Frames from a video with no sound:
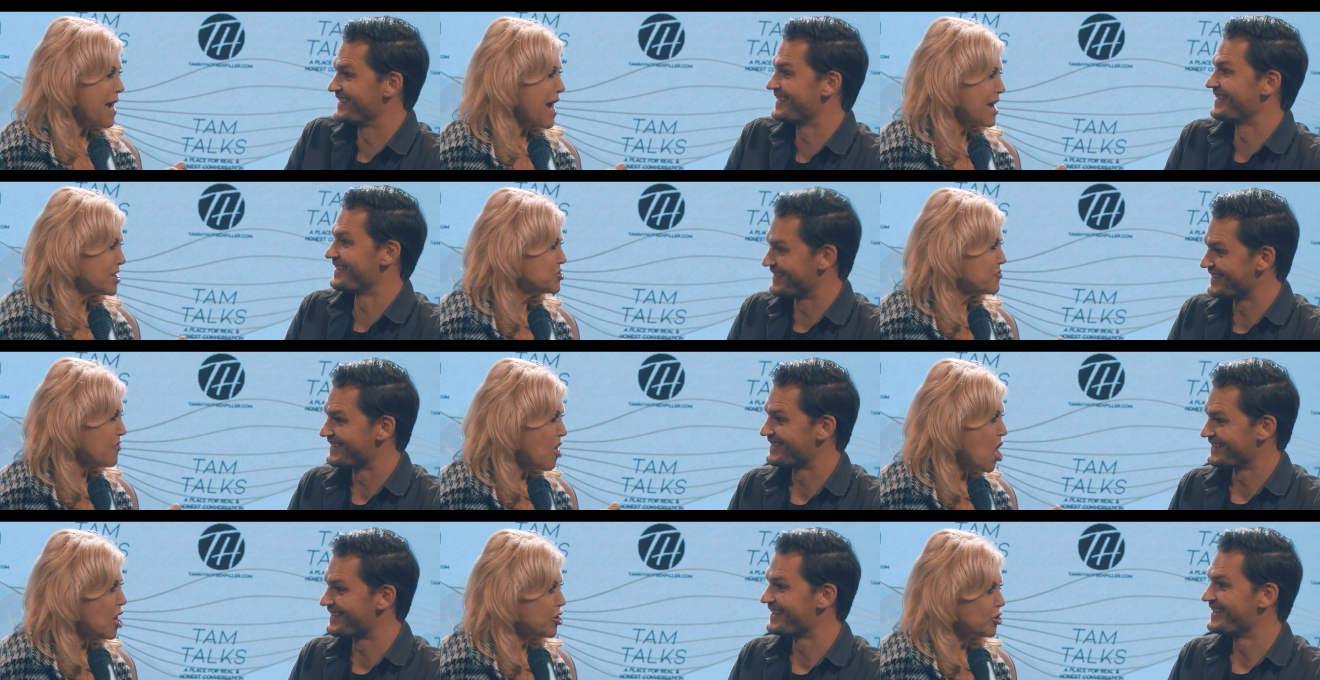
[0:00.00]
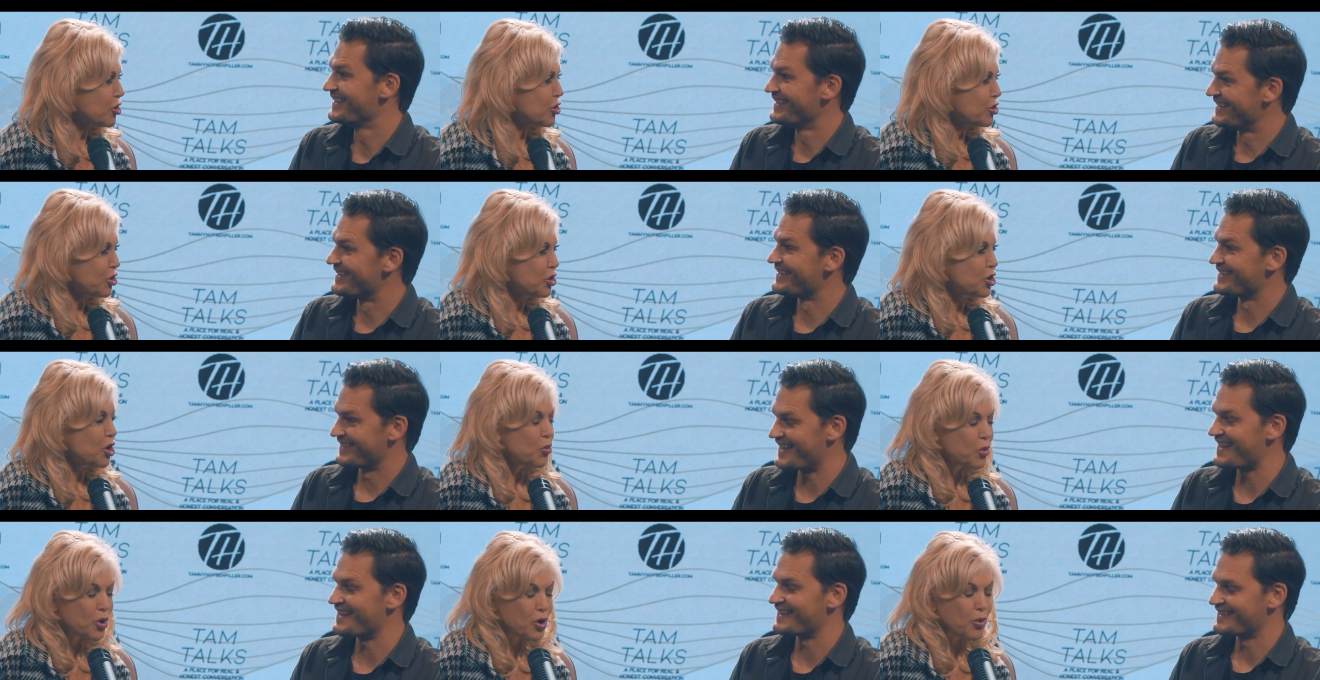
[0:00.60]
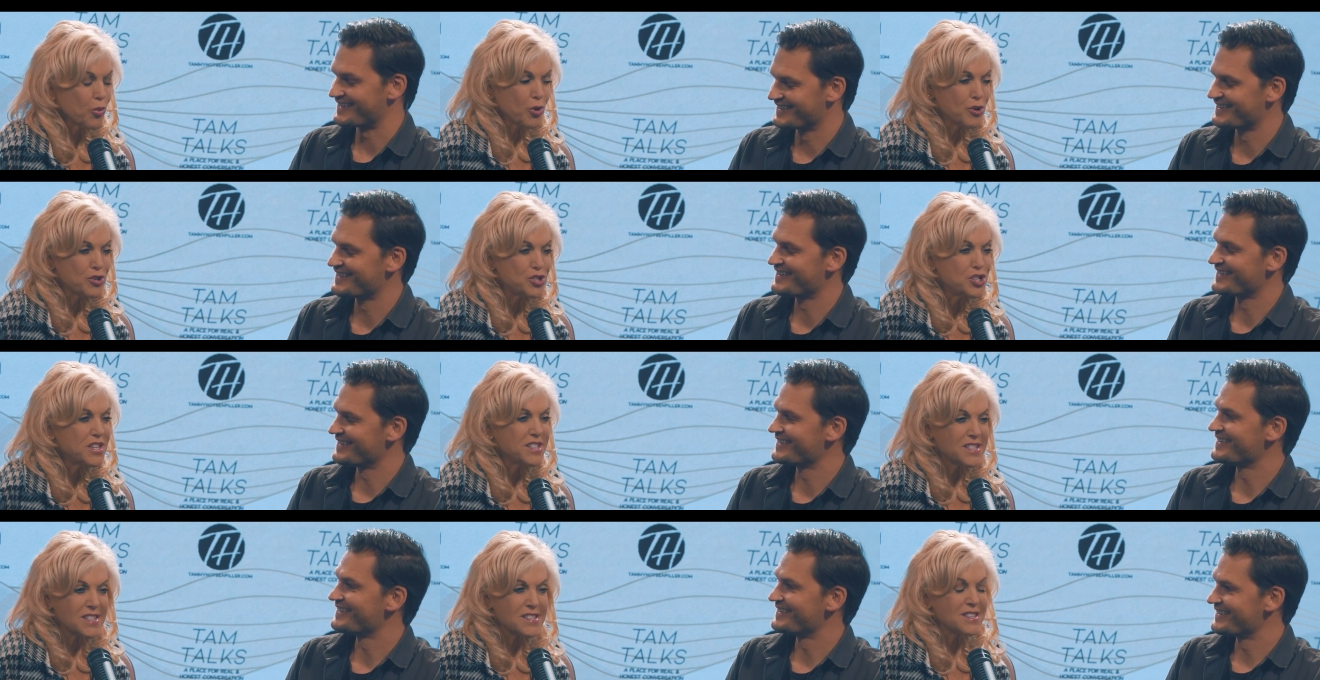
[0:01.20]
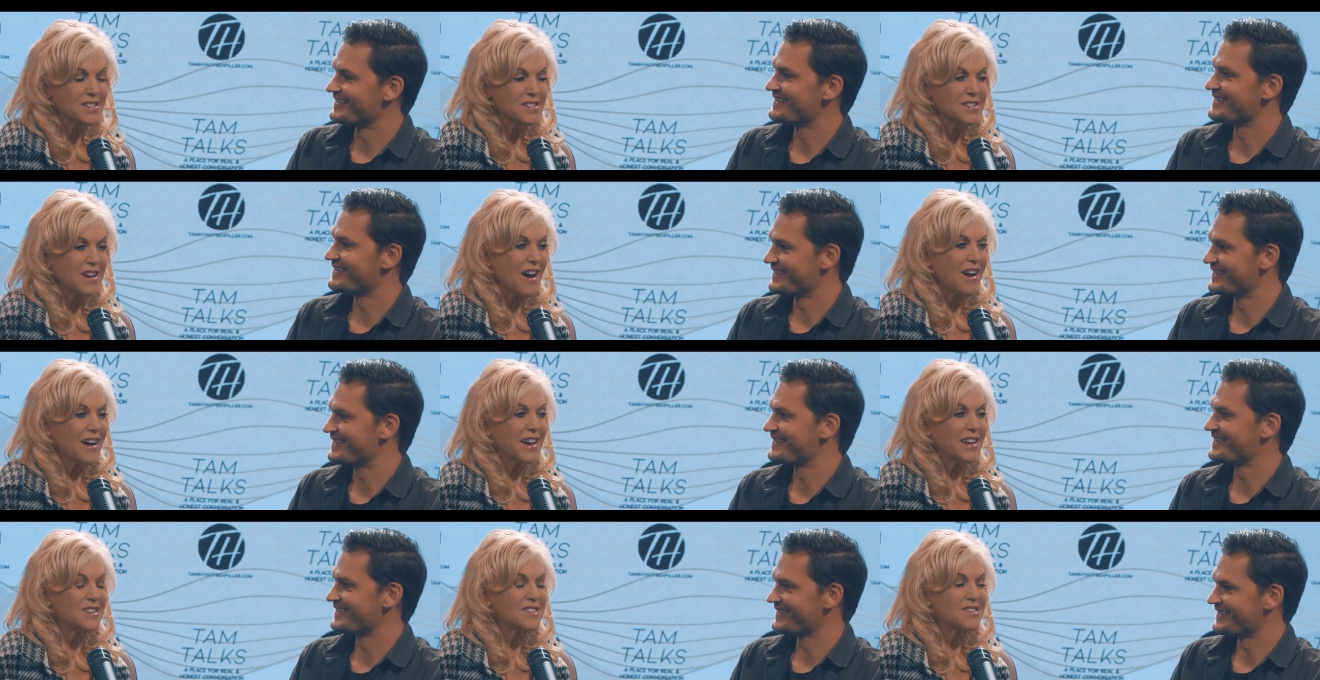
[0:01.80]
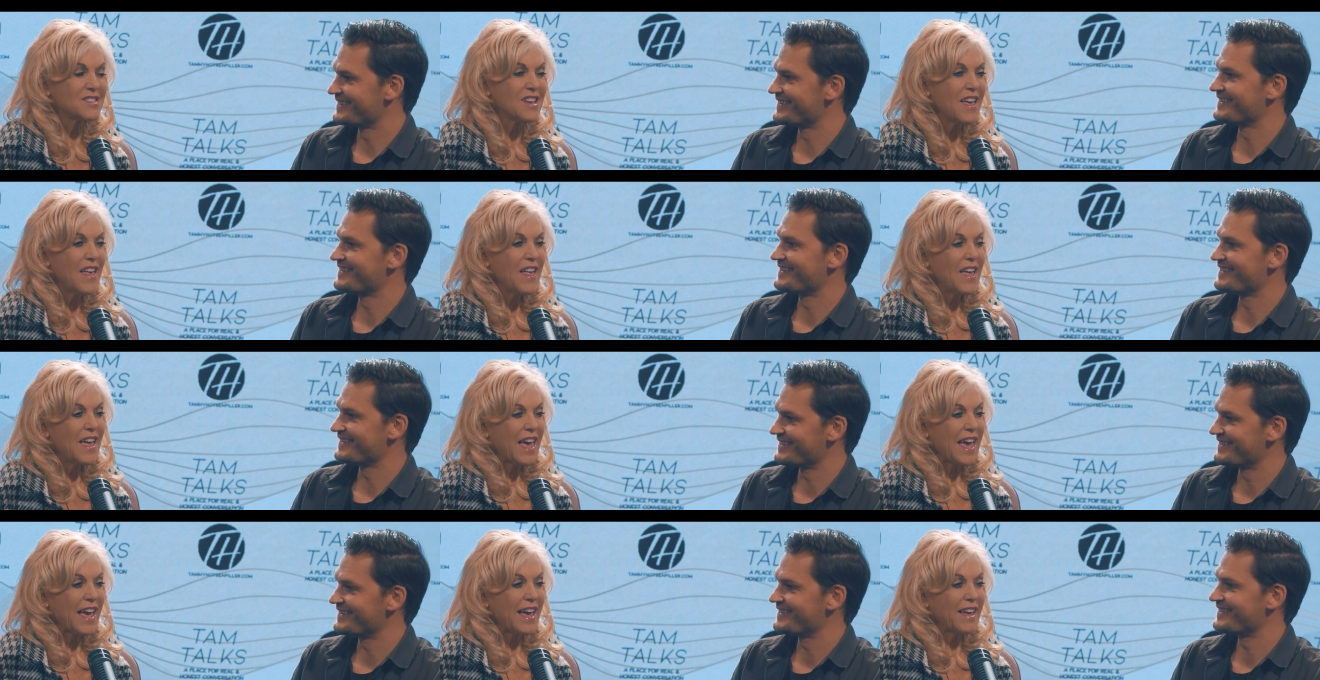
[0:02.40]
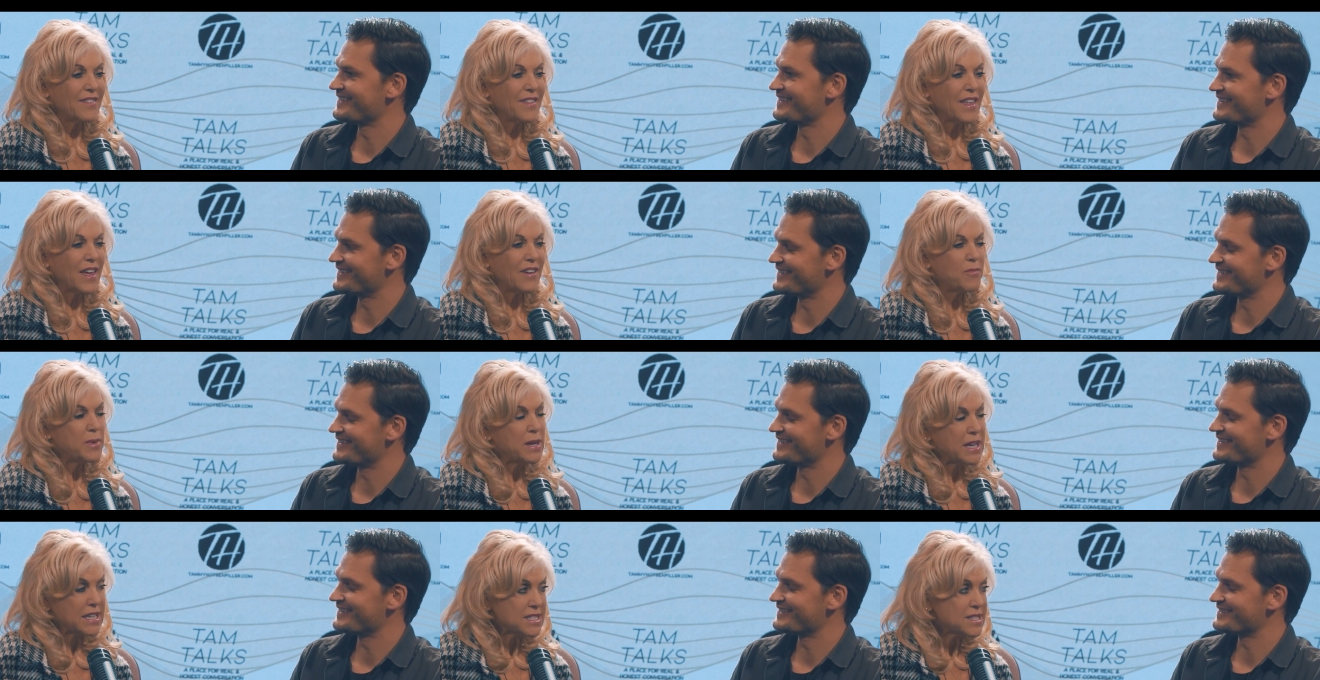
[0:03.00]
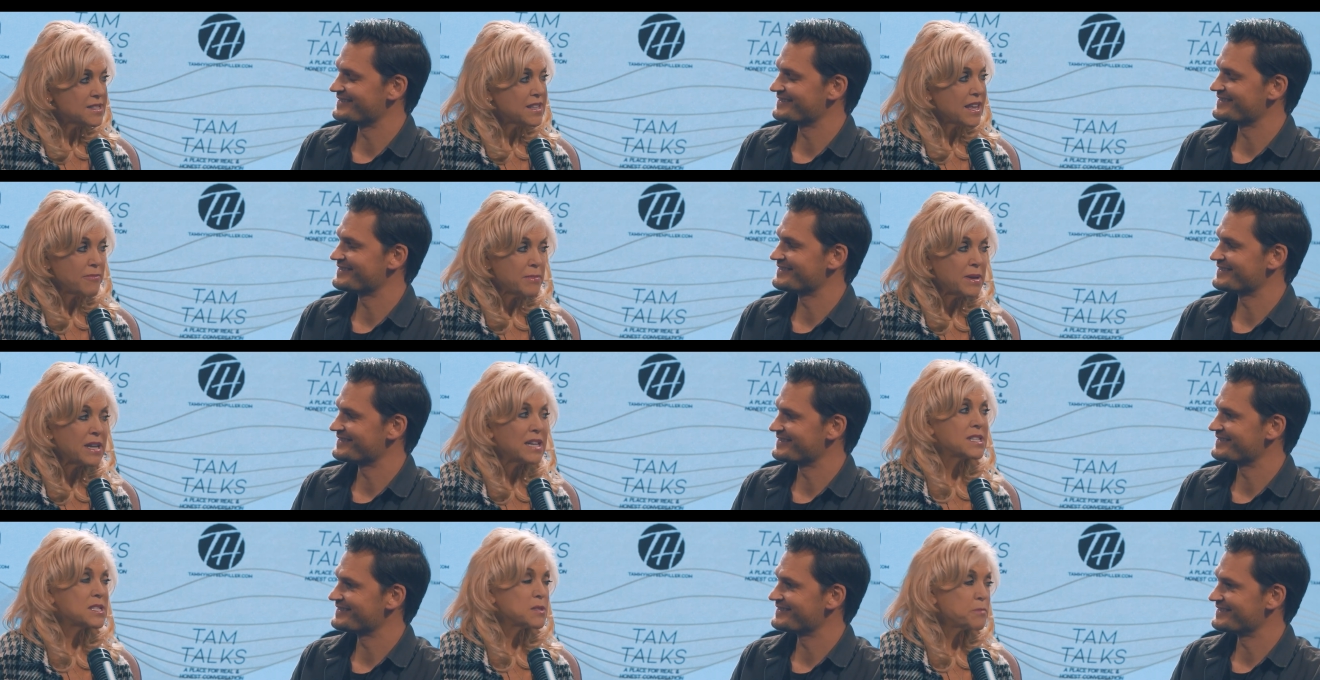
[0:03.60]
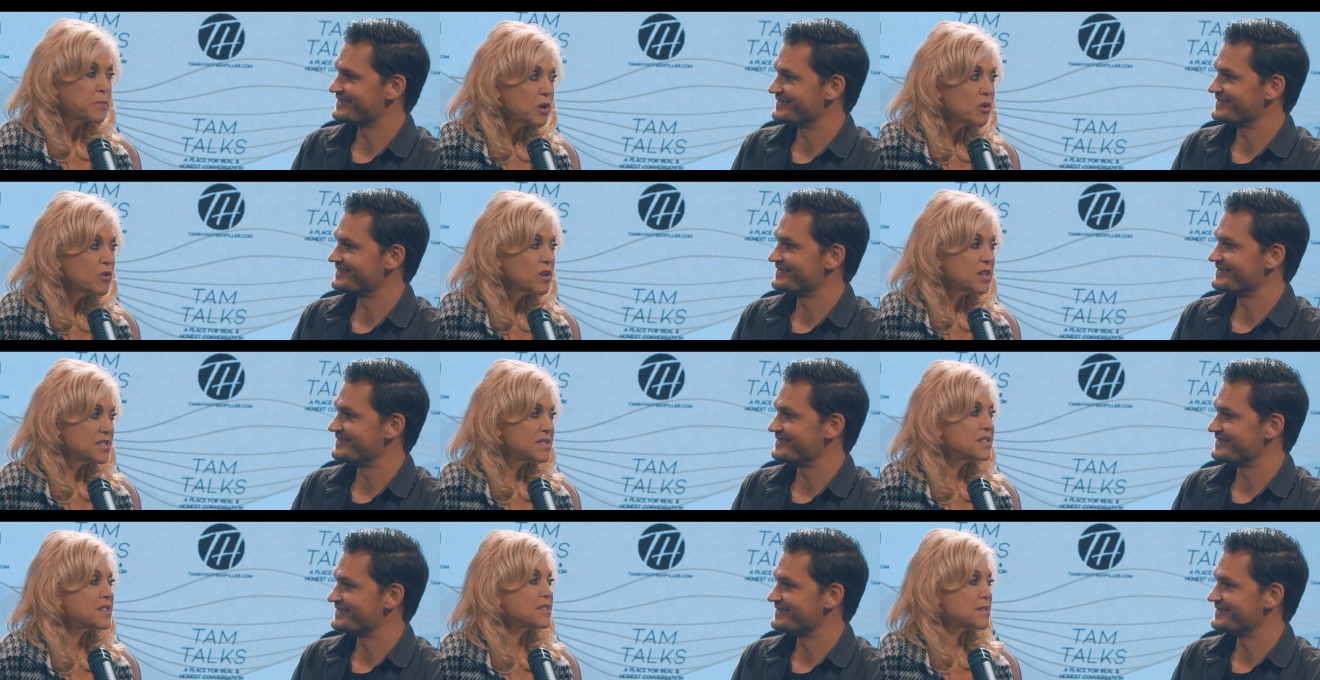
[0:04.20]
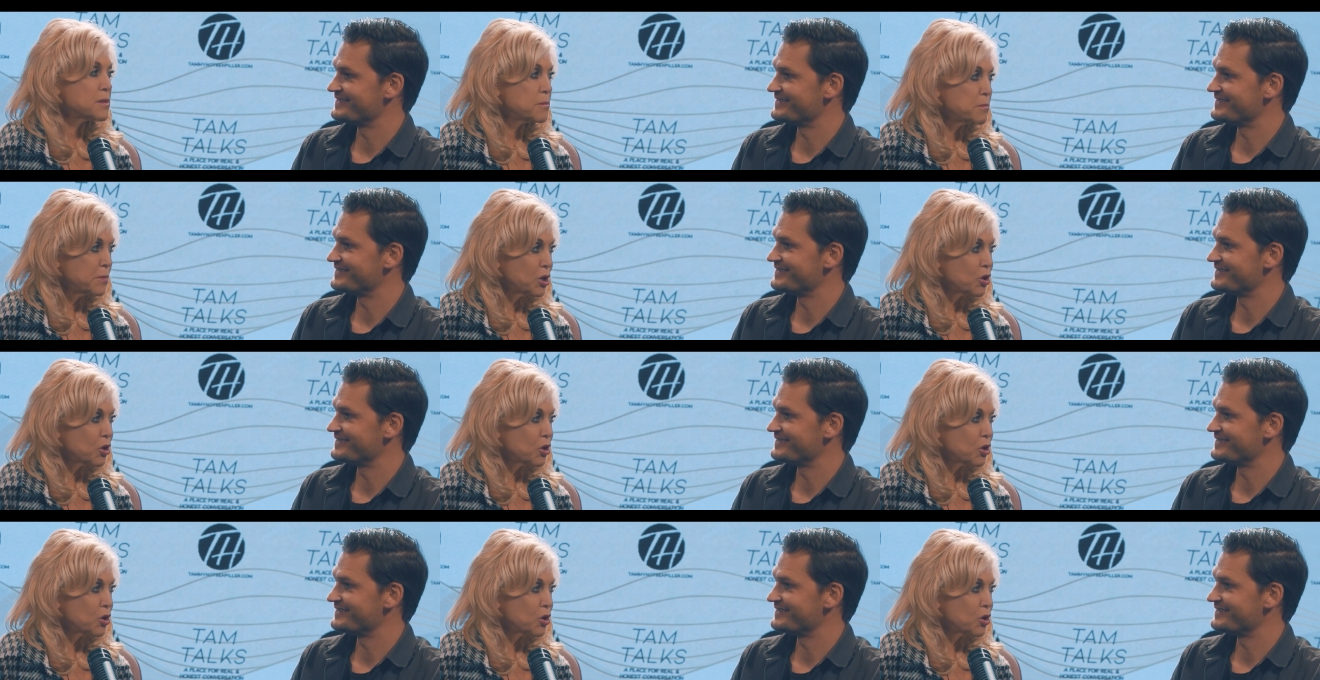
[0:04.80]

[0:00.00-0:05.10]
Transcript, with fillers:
Speaker 1: badge of honor. You know, yeah. we're, we're Jesus's guys, and they've been ex- they've been experiencing some